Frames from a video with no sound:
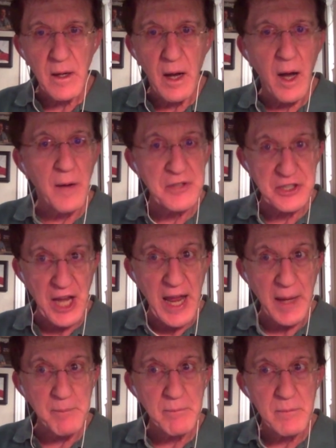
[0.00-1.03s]
of
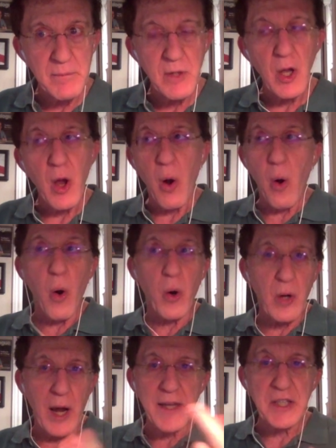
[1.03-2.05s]
shame,
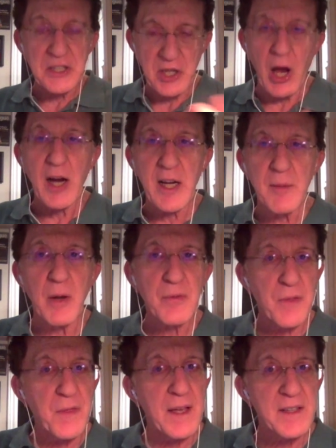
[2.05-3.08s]
or I could talk about
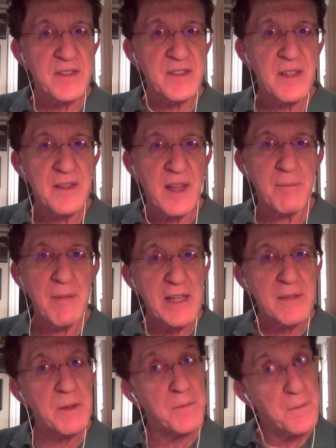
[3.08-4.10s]
the things that
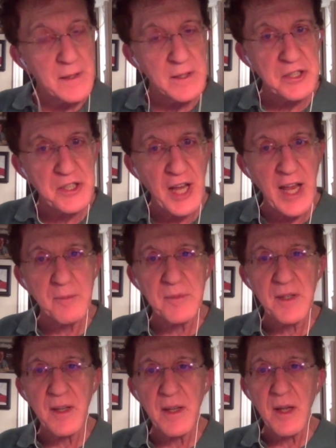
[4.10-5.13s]
make me feel ashamed,
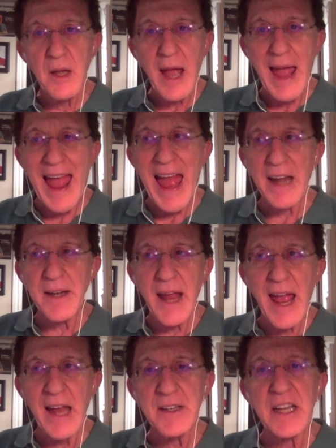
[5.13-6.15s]
and
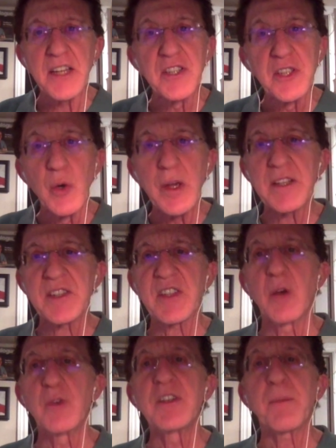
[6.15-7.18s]
in doing
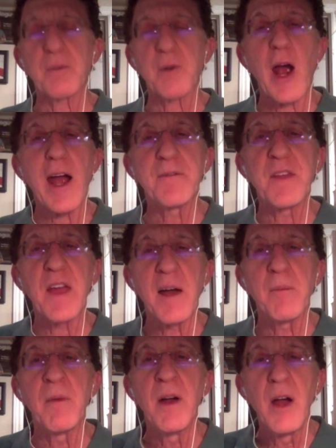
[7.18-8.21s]
so, deprive
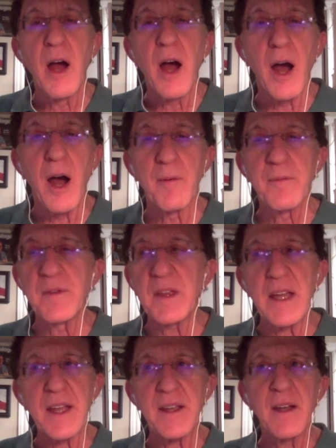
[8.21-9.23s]
them of
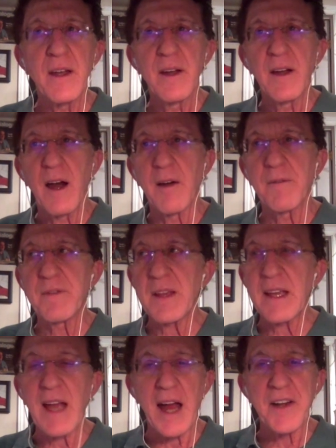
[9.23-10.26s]
the
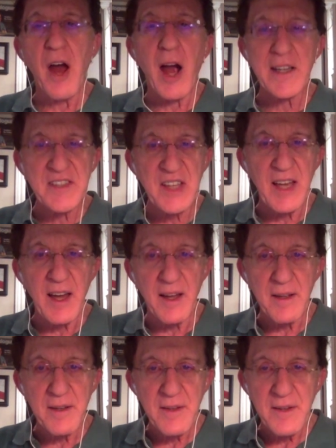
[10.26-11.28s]
anoxia,
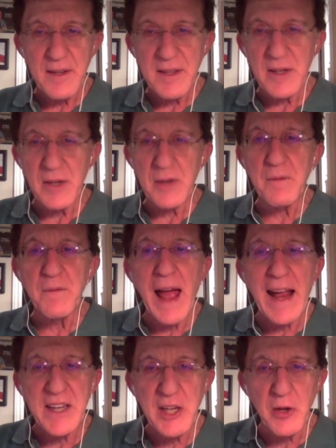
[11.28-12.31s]
you know, the
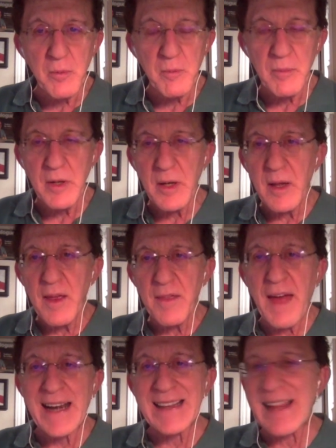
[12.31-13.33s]
vacuum
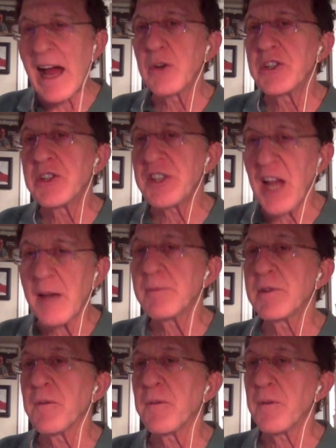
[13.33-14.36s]
that allows
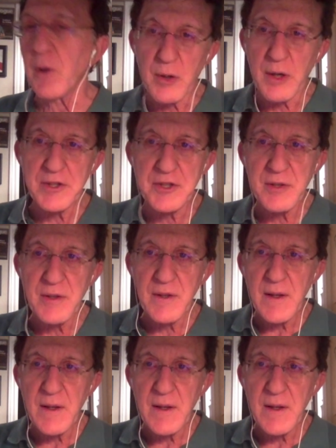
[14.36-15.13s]
shame to flourish.